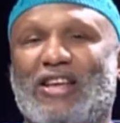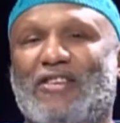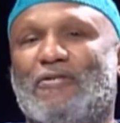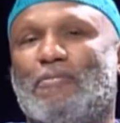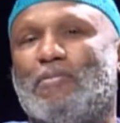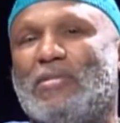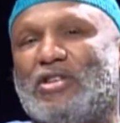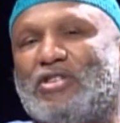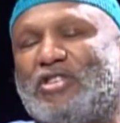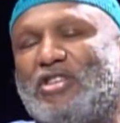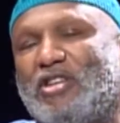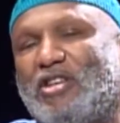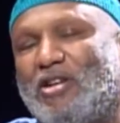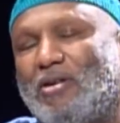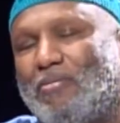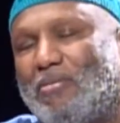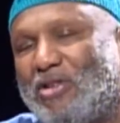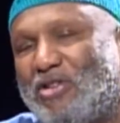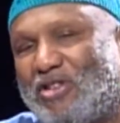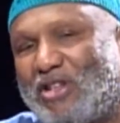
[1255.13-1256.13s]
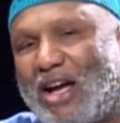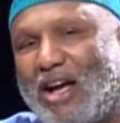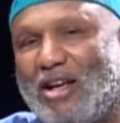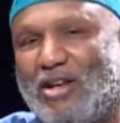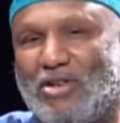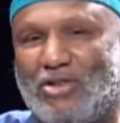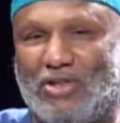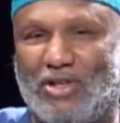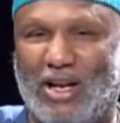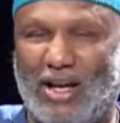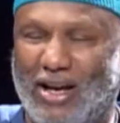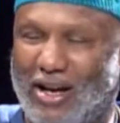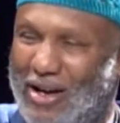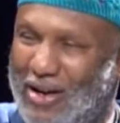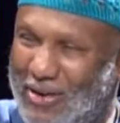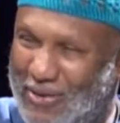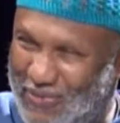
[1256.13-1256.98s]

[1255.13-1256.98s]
even mentioning the Messiah's name.